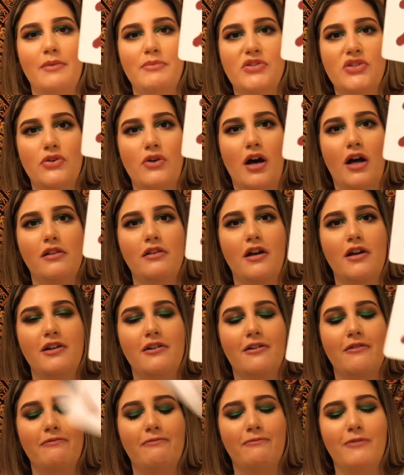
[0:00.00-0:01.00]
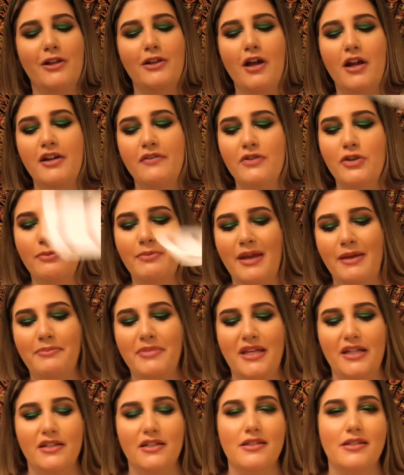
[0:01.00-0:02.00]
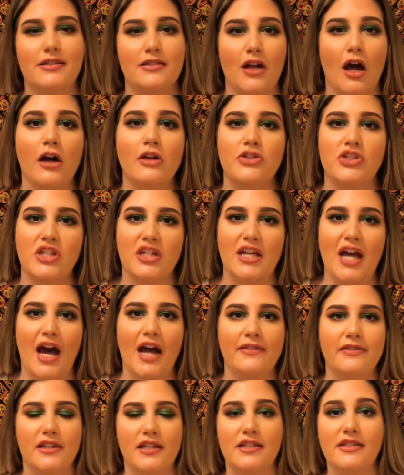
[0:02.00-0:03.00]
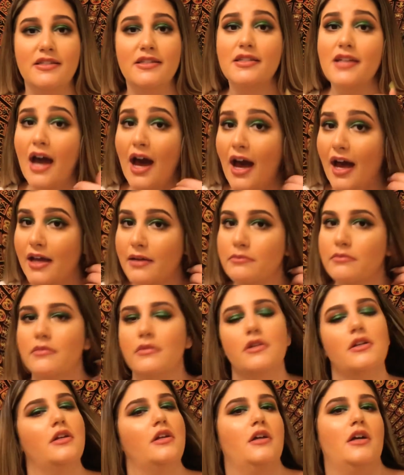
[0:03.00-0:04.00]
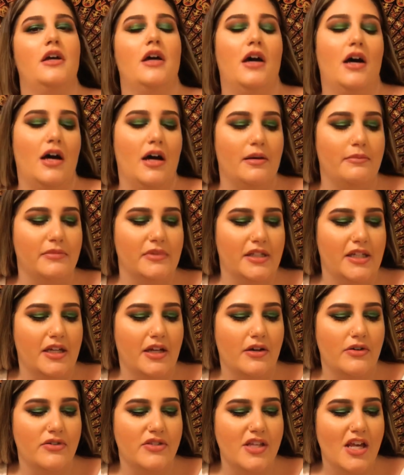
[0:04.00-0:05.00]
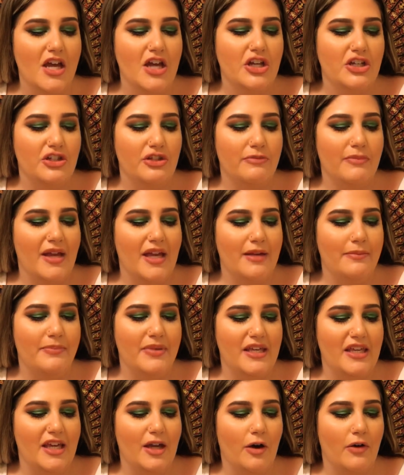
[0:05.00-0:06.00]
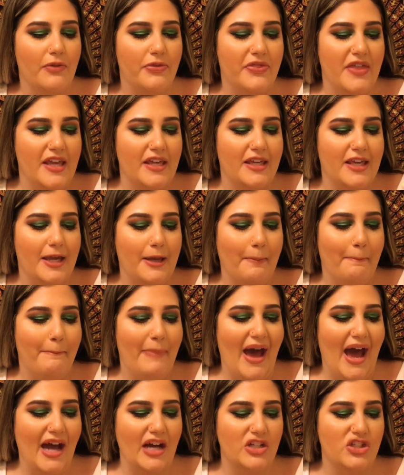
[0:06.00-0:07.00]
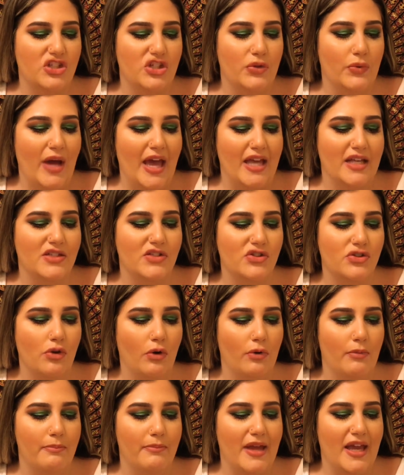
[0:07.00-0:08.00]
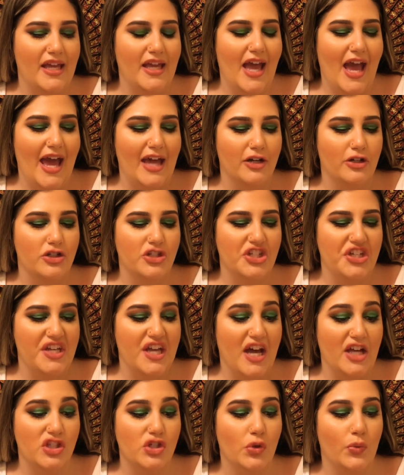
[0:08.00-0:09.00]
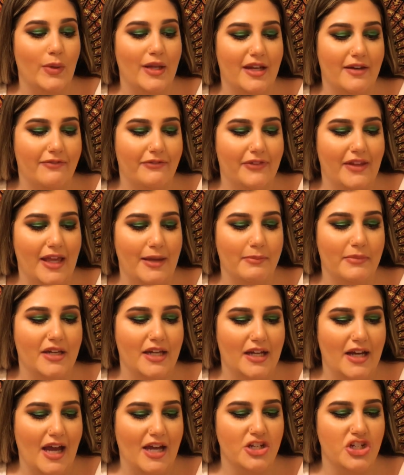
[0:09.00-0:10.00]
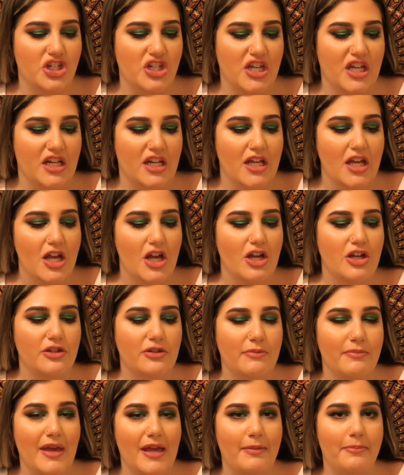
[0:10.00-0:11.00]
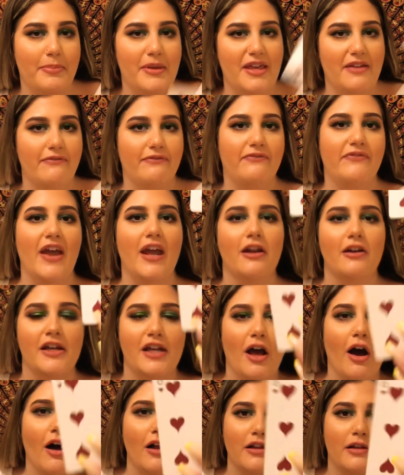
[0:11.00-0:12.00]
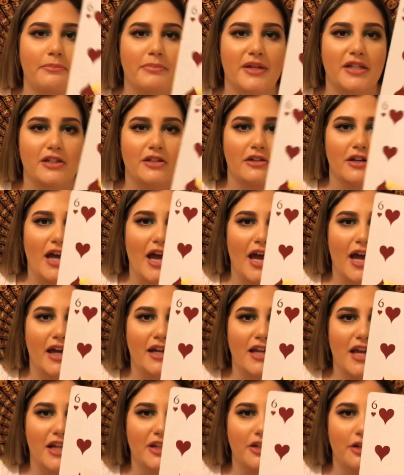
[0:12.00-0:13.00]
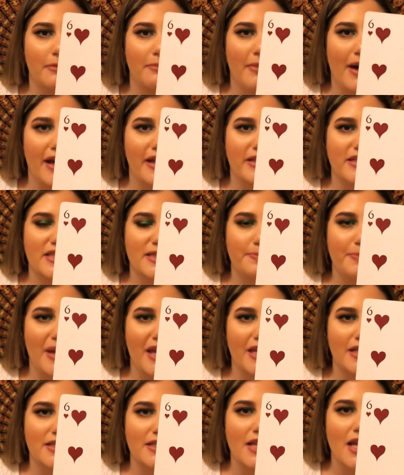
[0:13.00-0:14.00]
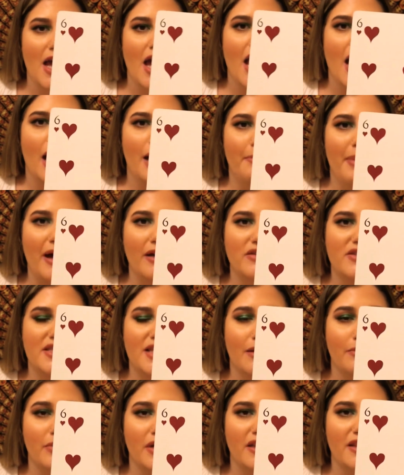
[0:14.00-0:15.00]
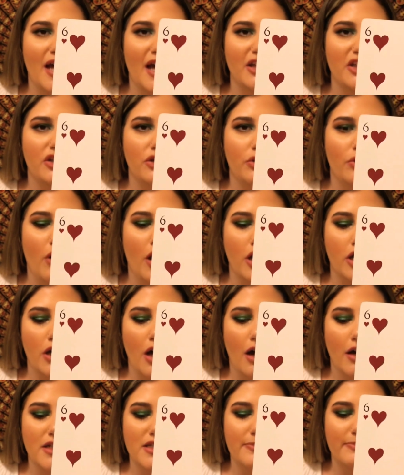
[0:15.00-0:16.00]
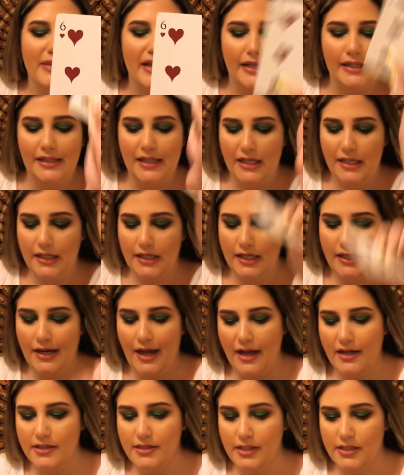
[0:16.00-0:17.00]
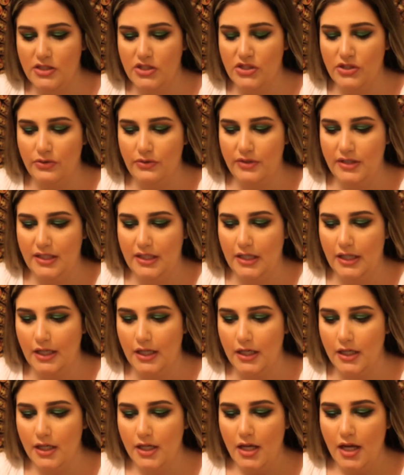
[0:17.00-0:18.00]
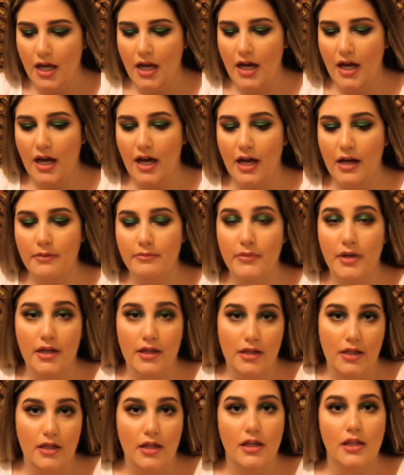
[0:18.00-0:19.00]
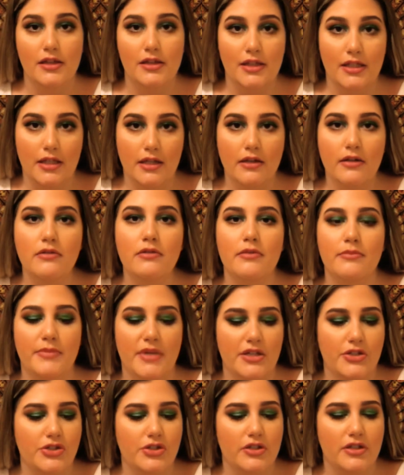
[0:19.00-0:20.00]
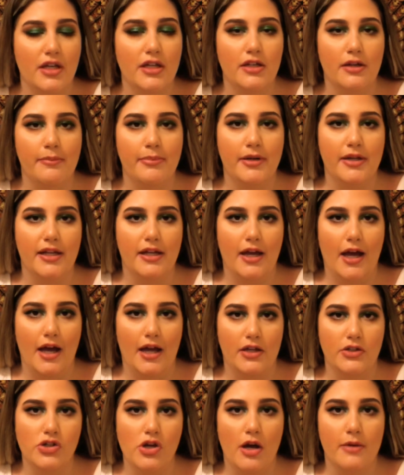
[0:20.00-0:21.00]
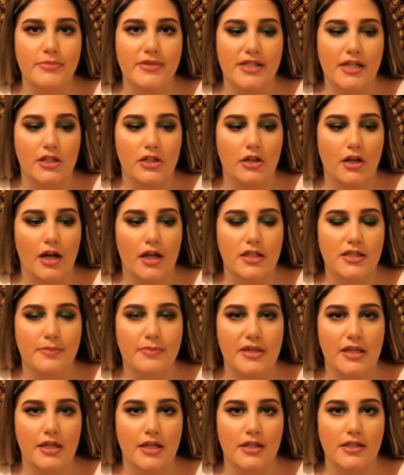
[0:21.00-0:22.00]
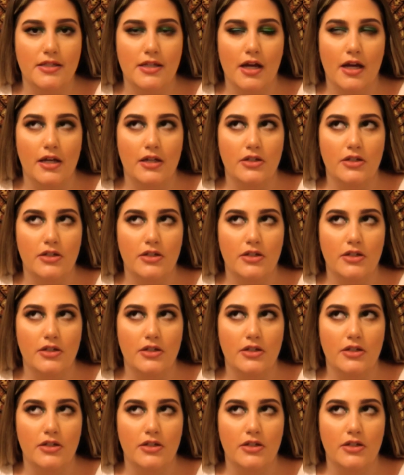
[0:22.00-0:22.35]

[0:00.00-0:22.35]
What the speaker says: So a lot of you may be nostalgic at this time. Leos, you may be thinking back to a soulmate energy, a twin flame connection. You may be very all up in your head and your mind space about someone that you are cosmically connected to here. Leo, make sure that you're putting eye drops in your eyes, because